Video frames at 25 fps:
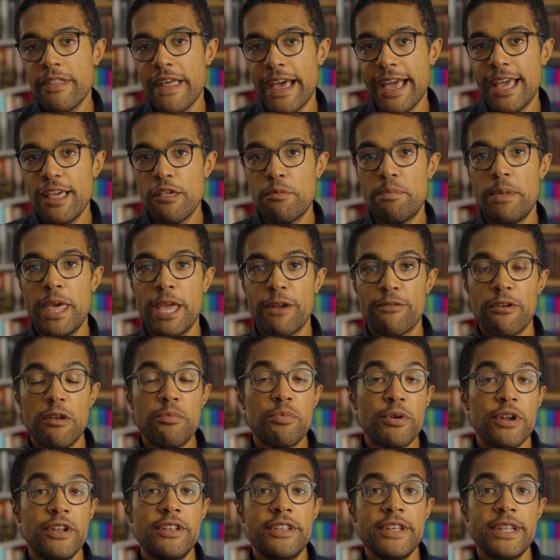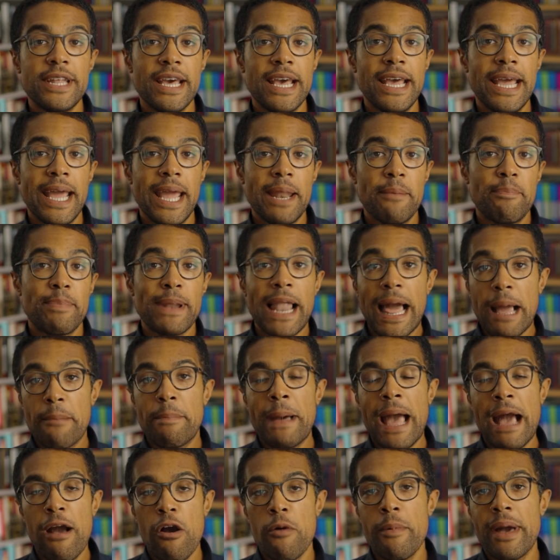that is, being reprinted in Black
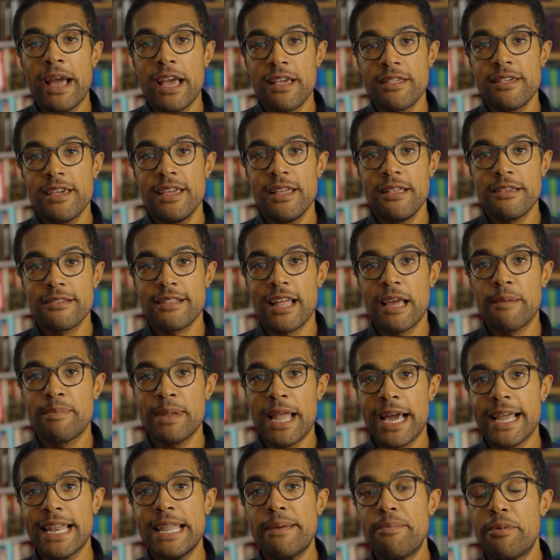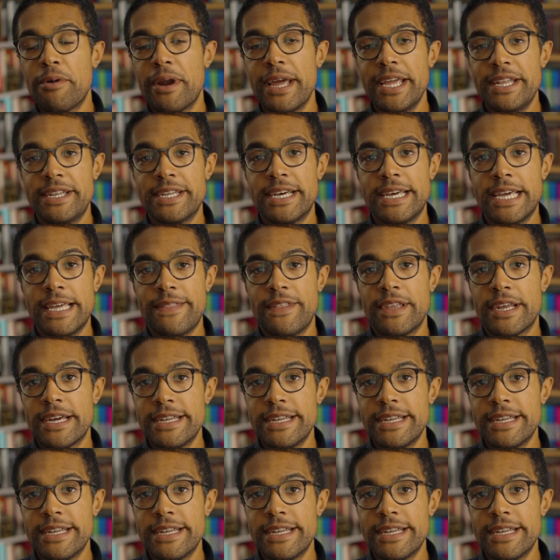Power magazines like Black Liberator in the